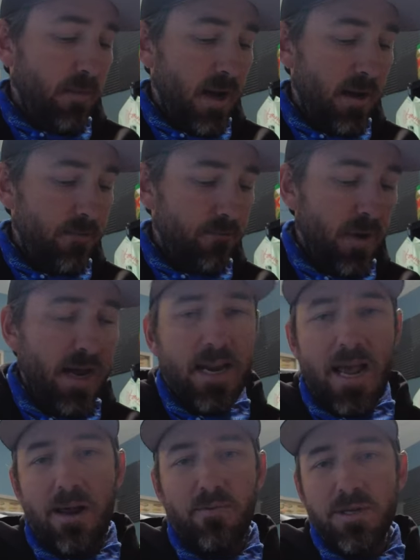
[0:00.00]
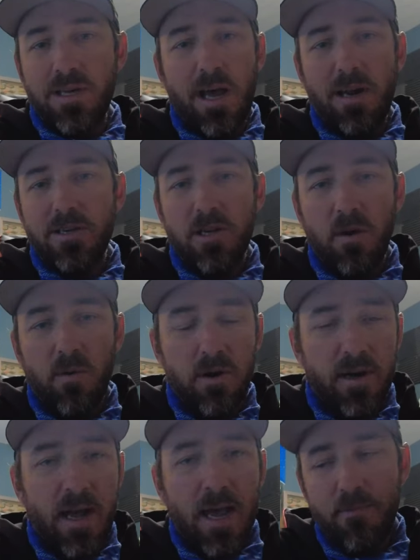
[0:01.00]
My, my dad was not a
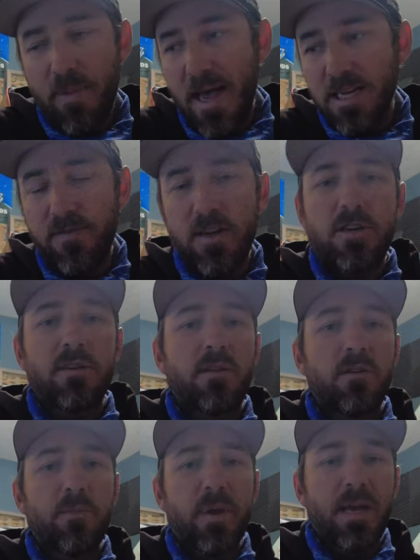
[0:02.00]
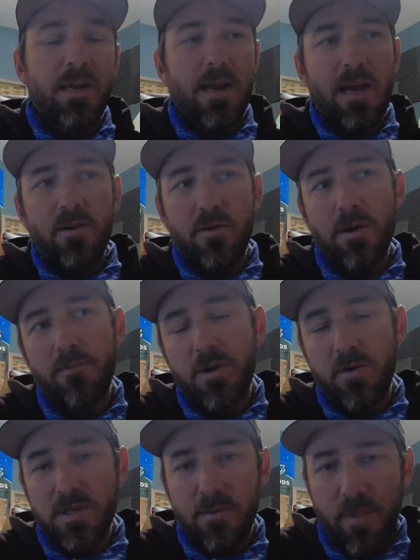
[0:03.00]
saltwater guy, he bass fished a little bit, and I grew up
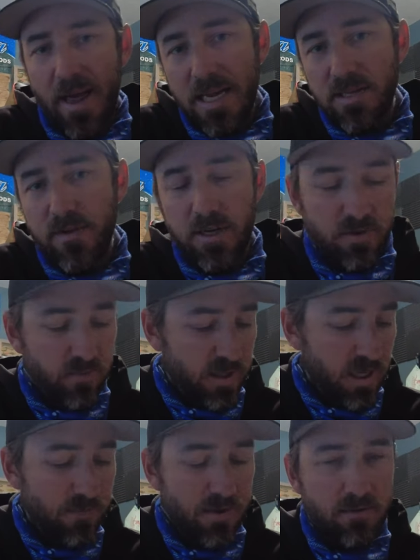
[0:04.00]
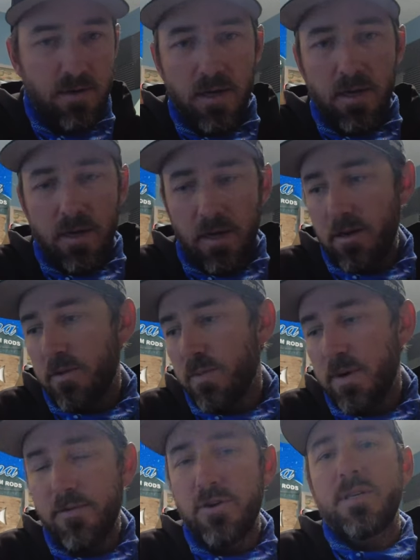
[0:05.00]
doing some bass fishing with him and, you know,
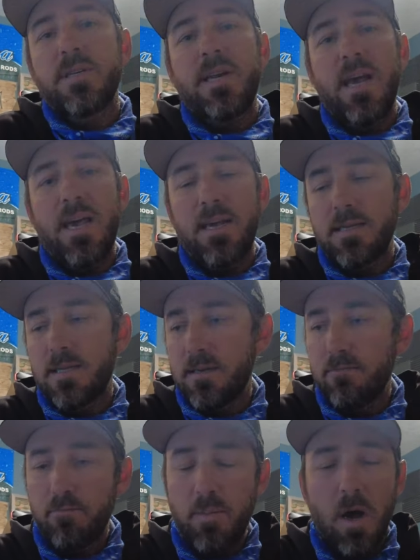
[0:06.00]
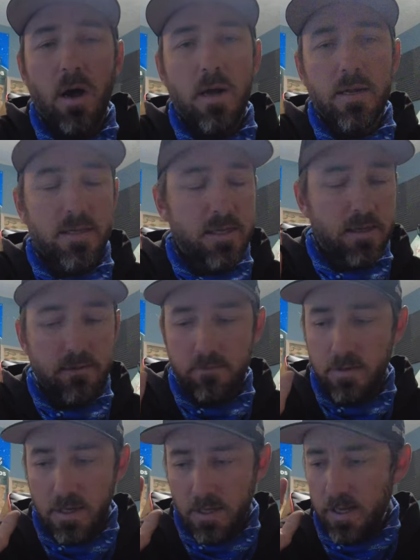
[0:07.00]
rivers and tanks and ponds and,
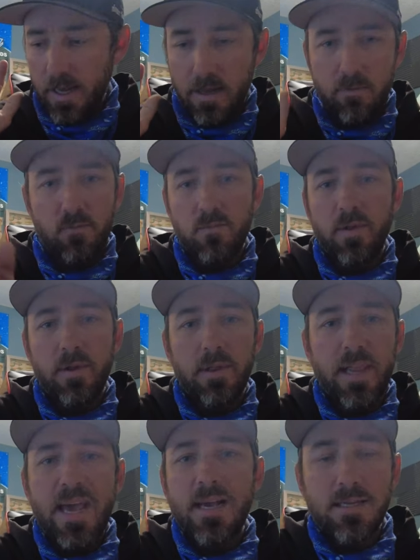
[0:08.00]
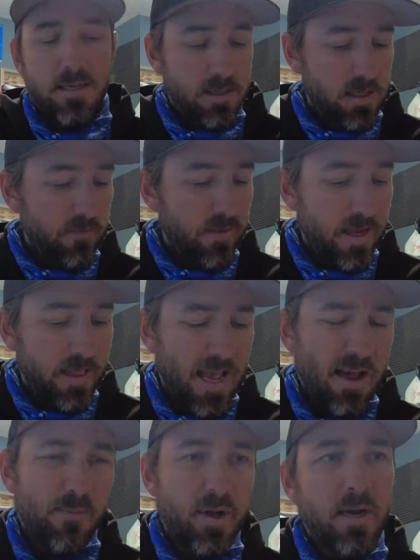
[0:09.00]
and lakes and stuff like
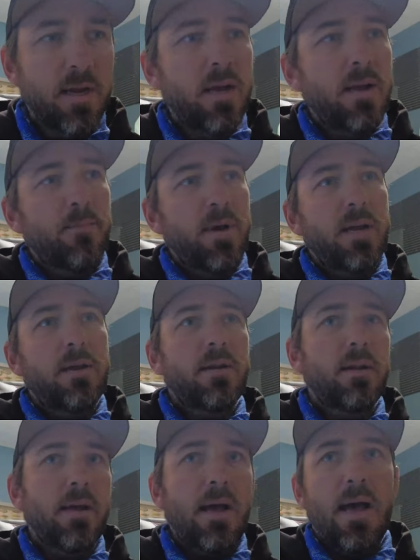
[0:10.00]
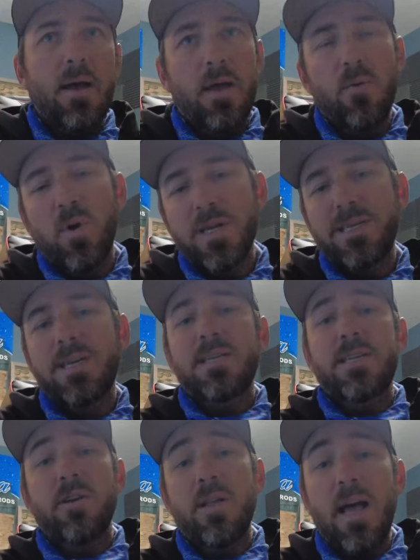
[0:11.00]
that. But, but it wasn't
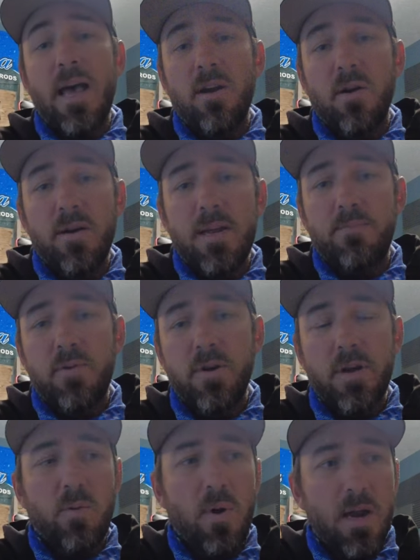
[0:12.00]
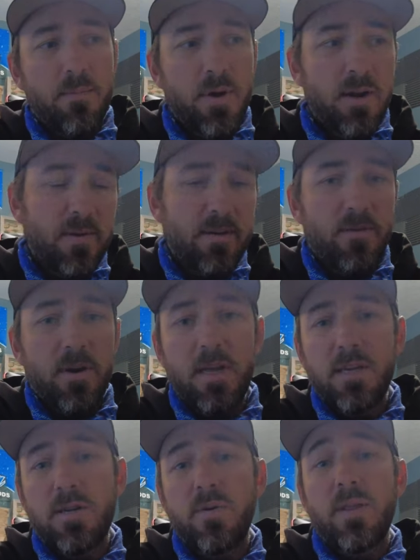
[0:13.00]
until I had already put quite a bit of effort
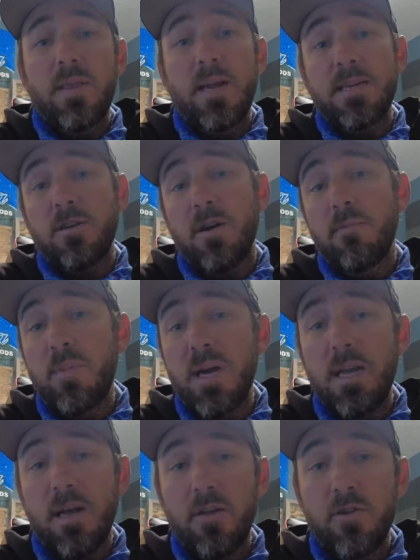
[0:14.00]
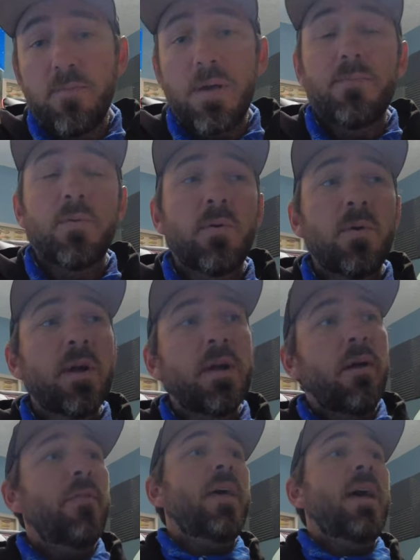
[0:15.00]
into it that I started meeting other people
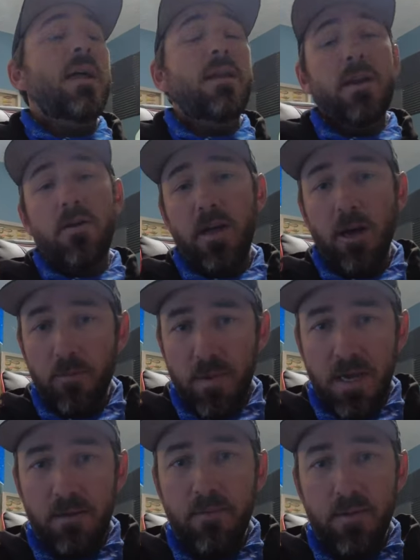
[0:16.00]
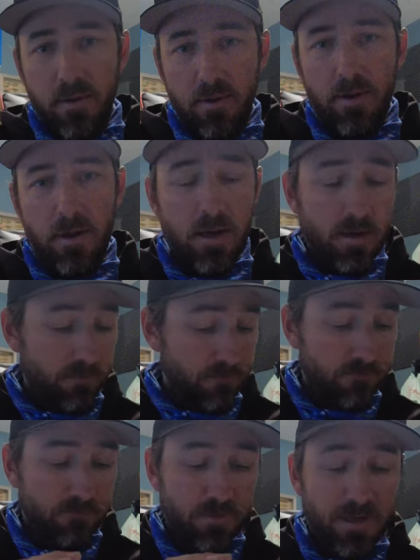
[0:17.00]
that you know helped me uh,
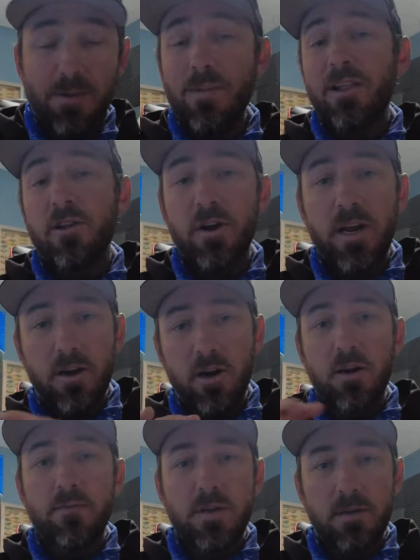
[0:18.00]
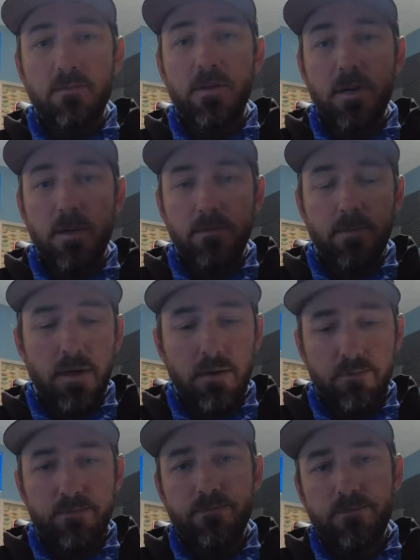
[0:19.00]
get my learning curve to, to you
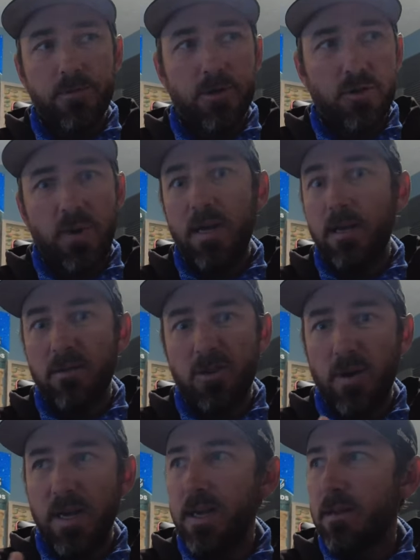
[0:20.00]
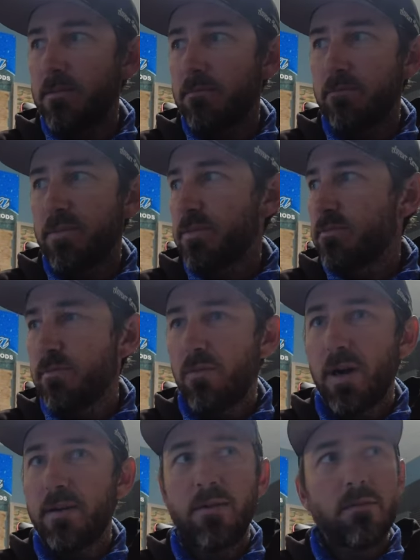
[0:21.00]
know shrink shrink it,
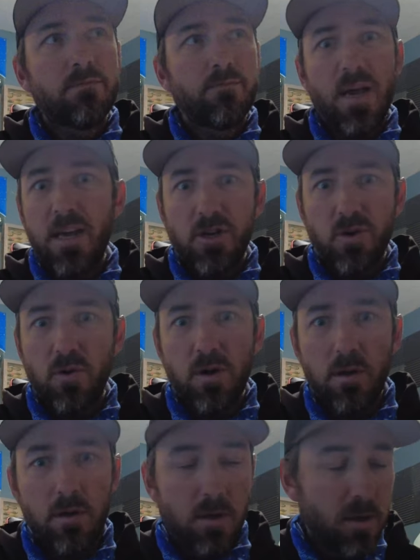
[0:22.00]
whatever, make it shorter.